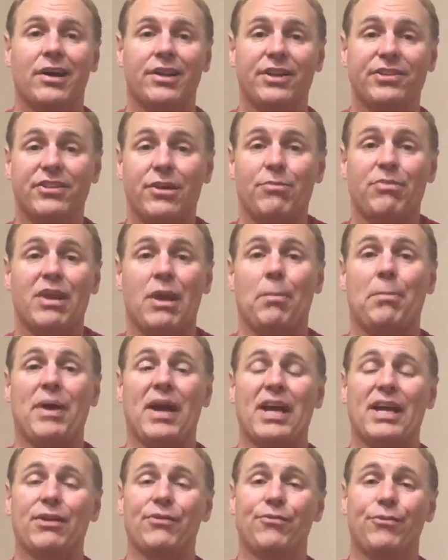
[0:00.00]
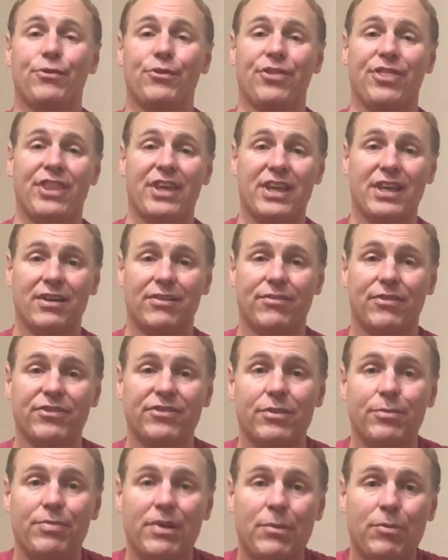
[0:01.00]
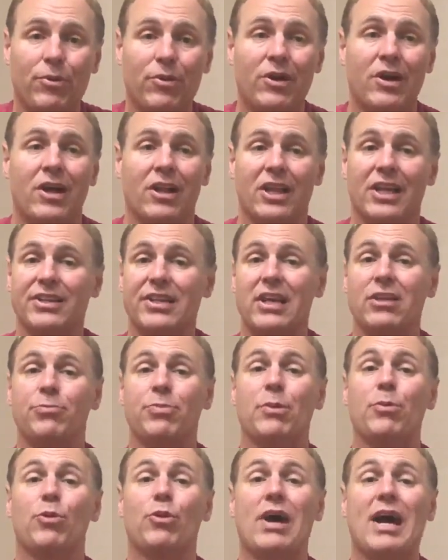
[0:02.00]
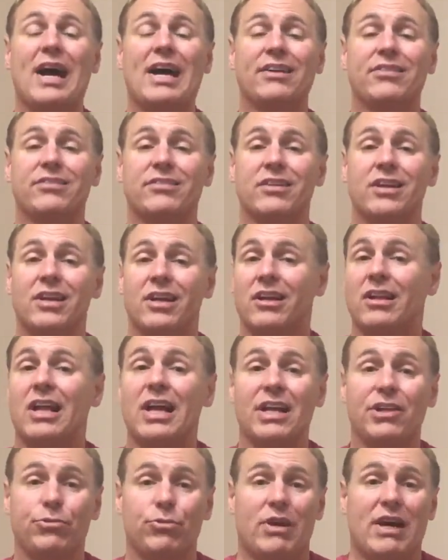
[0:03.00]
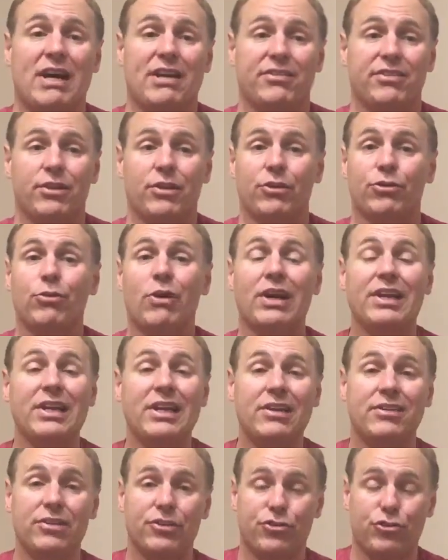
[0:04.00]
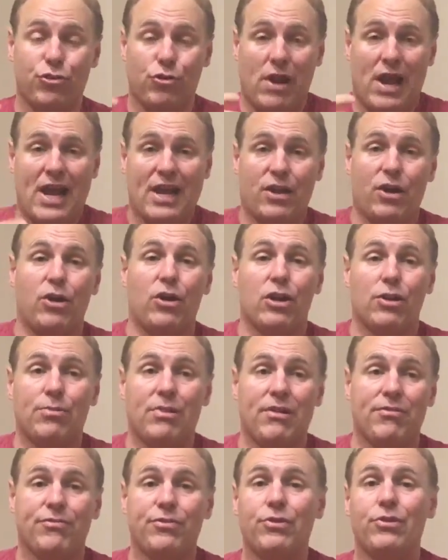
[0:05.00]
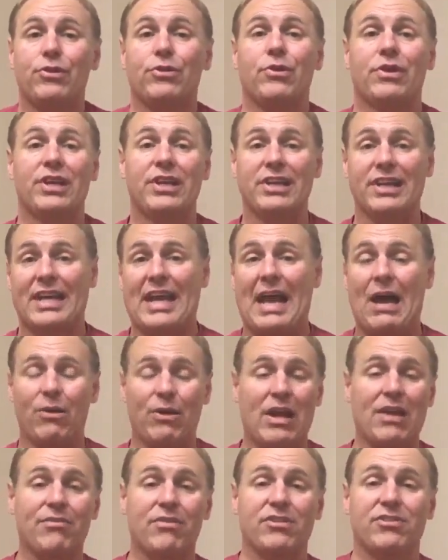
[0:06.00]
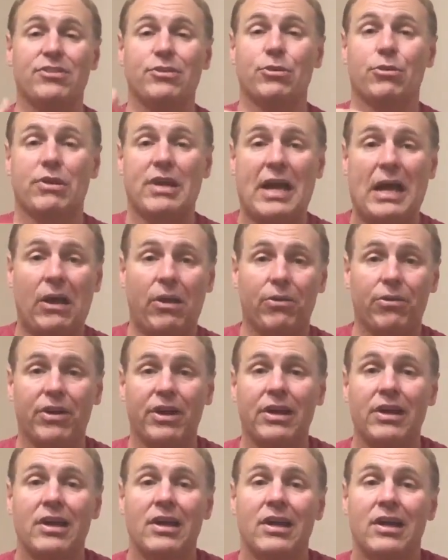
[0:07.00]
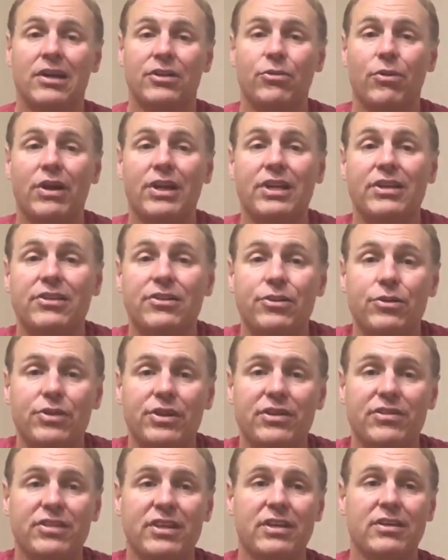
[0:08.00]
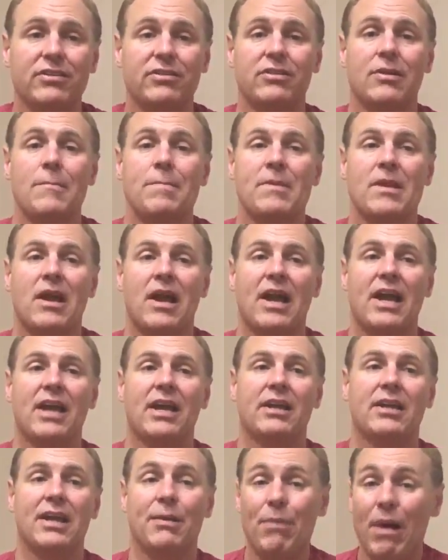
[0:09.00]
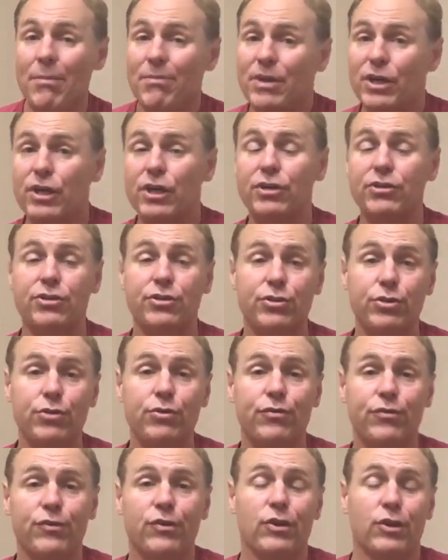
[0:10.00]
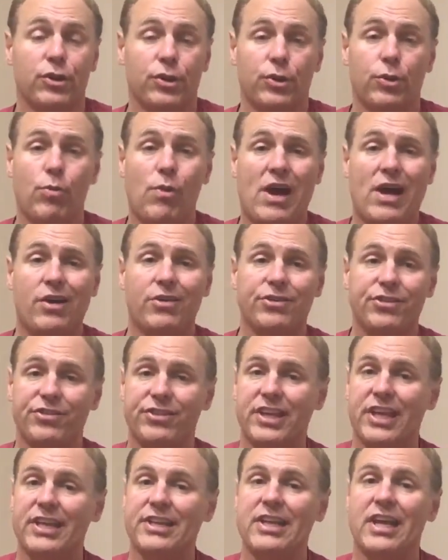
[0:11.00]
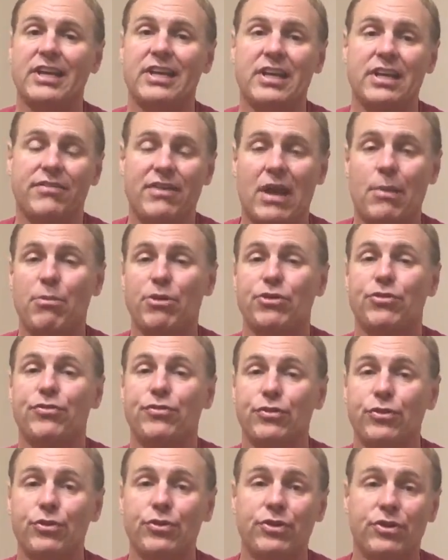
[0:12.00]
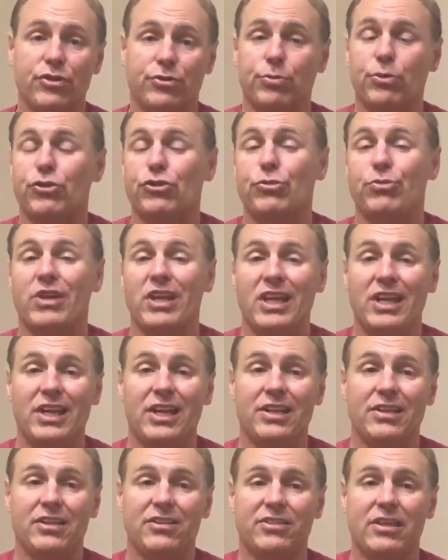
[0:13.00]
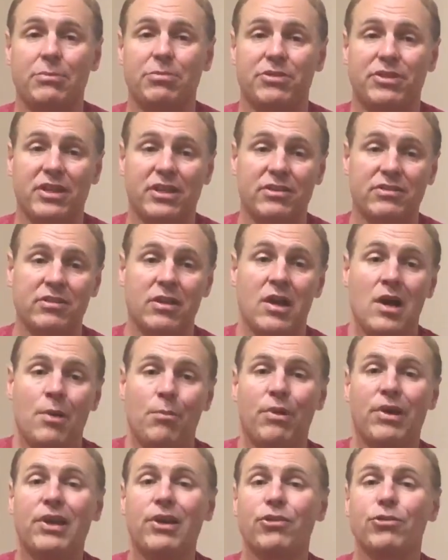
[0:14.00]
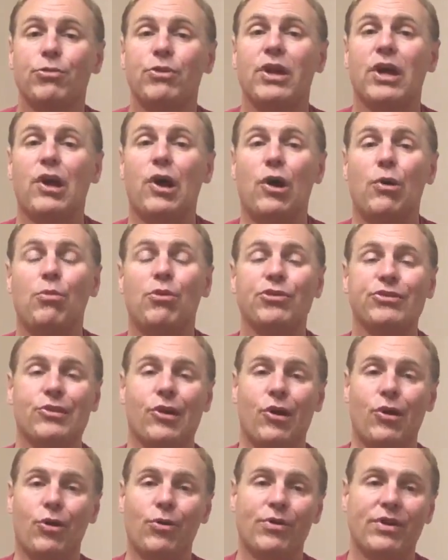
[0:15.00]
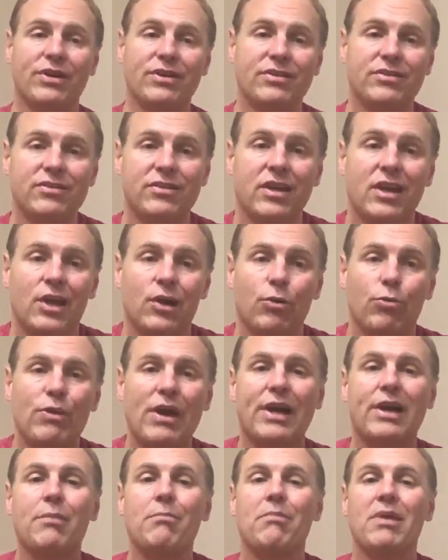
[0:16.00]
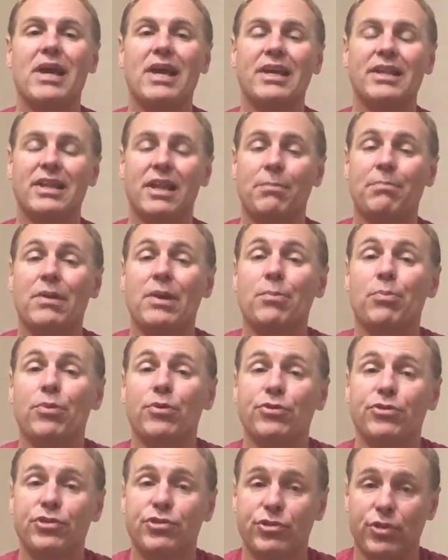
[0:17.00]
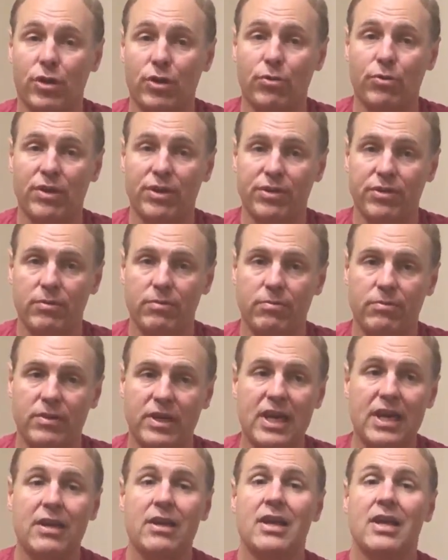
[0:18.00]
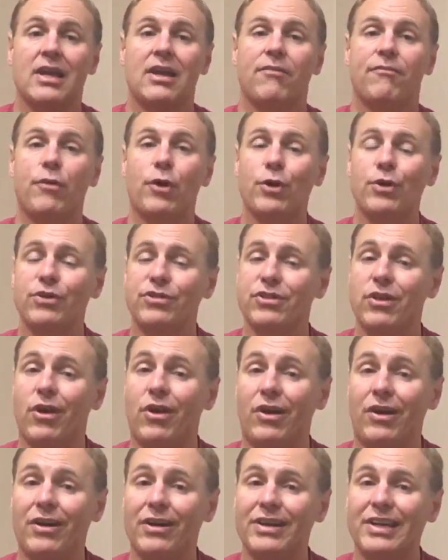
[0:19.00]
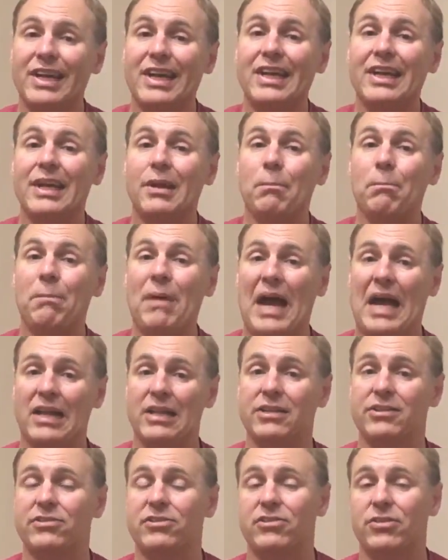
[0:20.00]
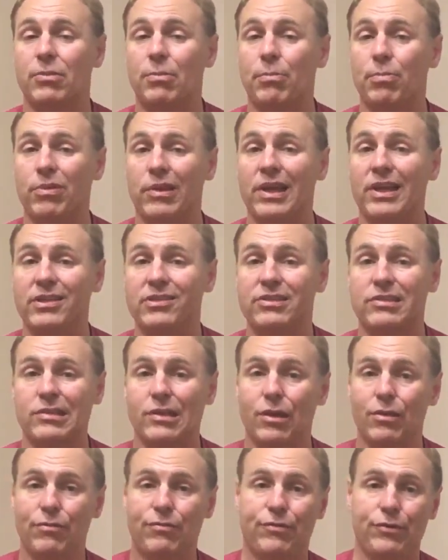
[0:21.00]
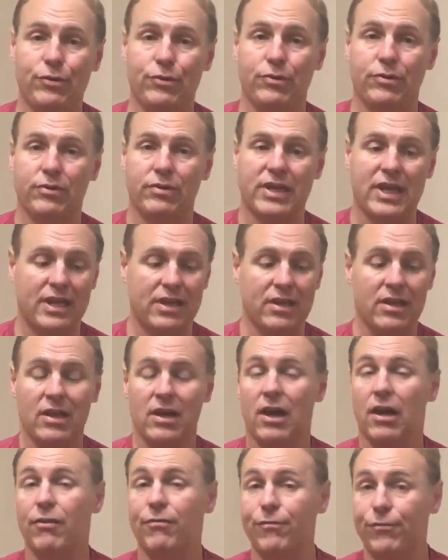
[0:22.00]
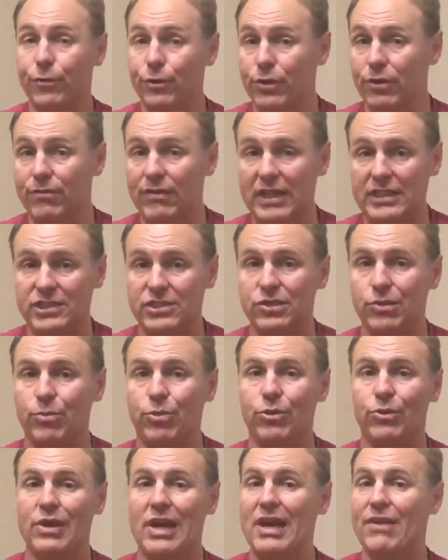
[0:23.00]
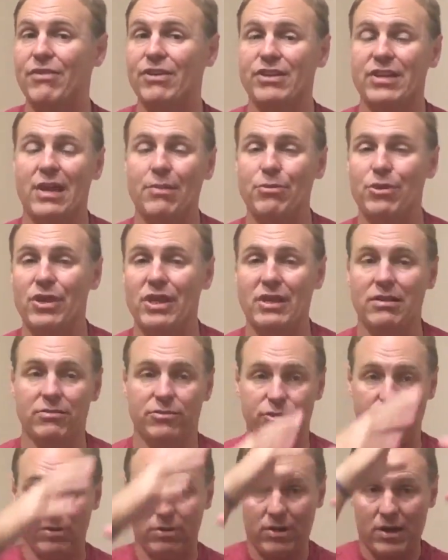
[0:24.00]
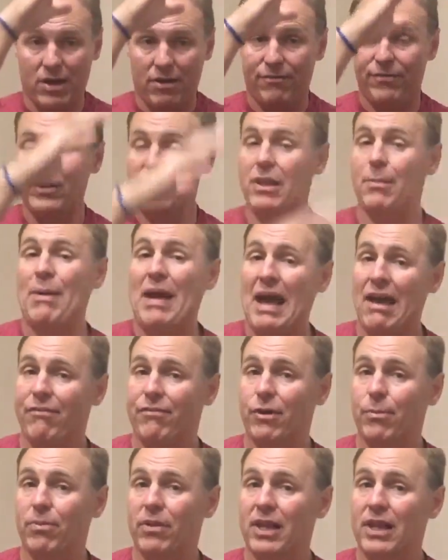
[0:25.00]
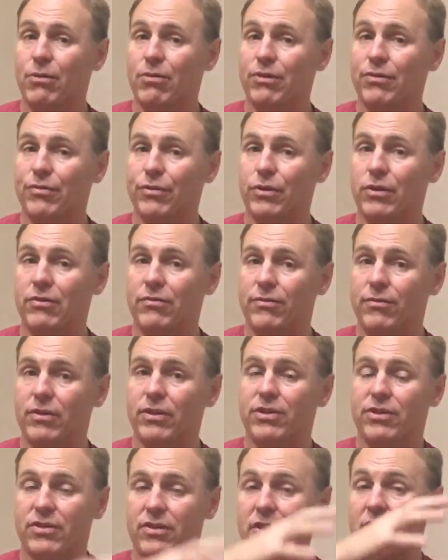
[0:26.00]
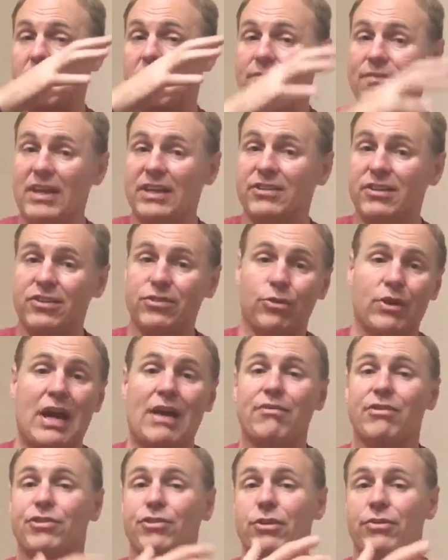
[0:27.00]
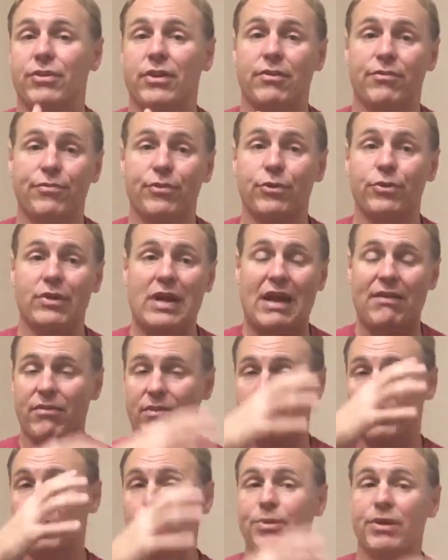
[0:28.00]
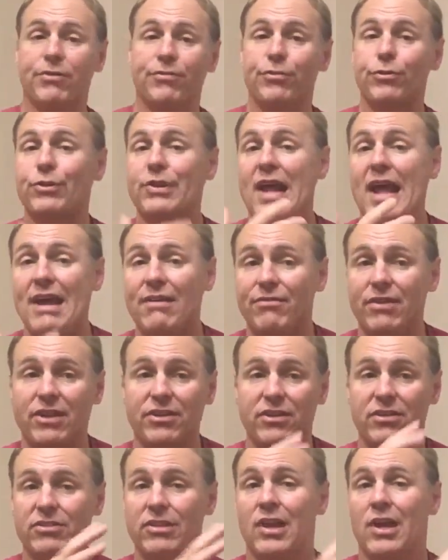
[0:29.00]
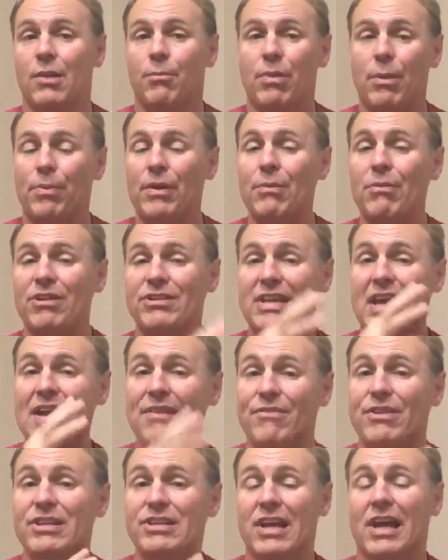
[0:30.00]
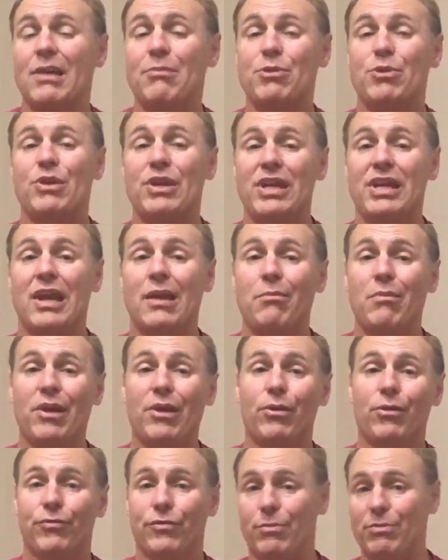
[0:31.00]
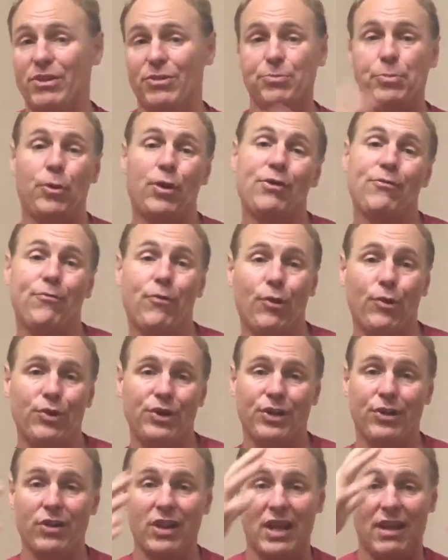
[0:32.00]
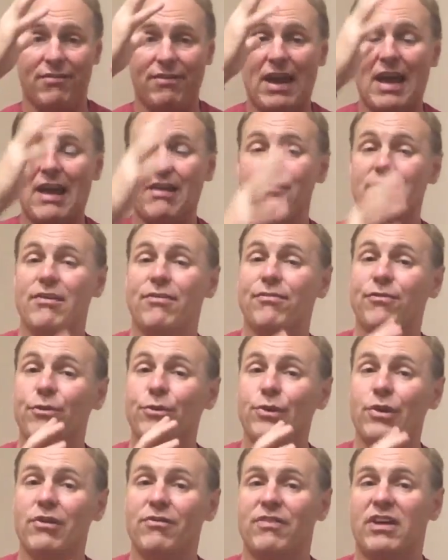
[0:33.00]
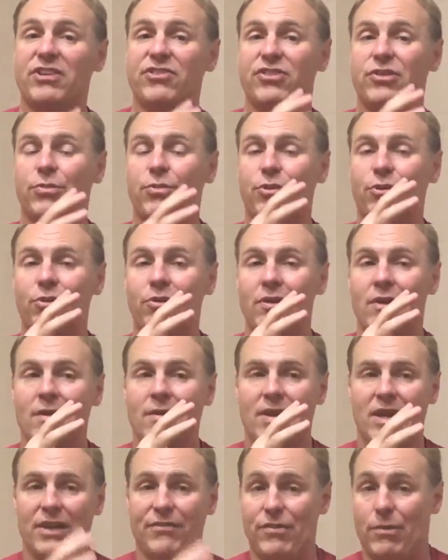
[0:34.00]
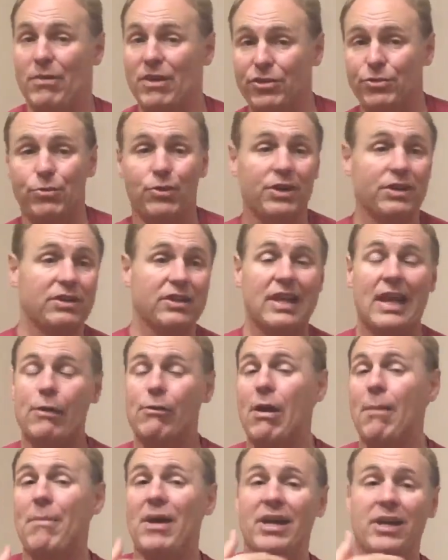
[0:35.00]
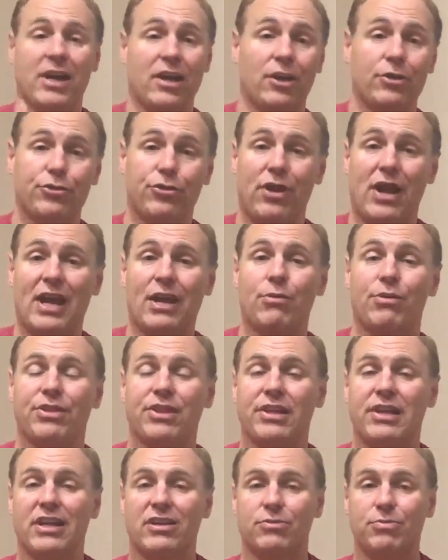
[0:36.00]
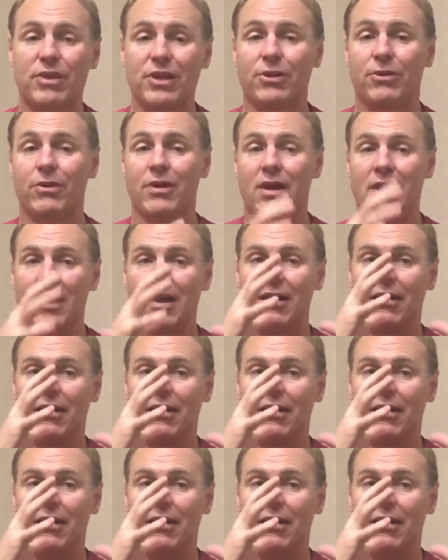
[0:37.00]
This can be a painful thing for some people. A lot of times people will ask, clients will ask, do I need to track all of my food? Do I need to count every single calorie? Do I need to do these things? And it might be good to do for a little while just to get an idea of how much food you're supposed to be eating and these types of things. But here's what I almost always recommend that people start with. Okay, focus on eating balanced plates of food. Okay, a fruit or vegetable every time you eat. So fill up half your plate with fruit or with veggies, or have a serving of fruit, or have a little bit of fruit and veggies. But pretty much every time you eat a meal from this point forward in your life, have a fruit or vegetable. And if you miss one, you get right back on track with the next meal.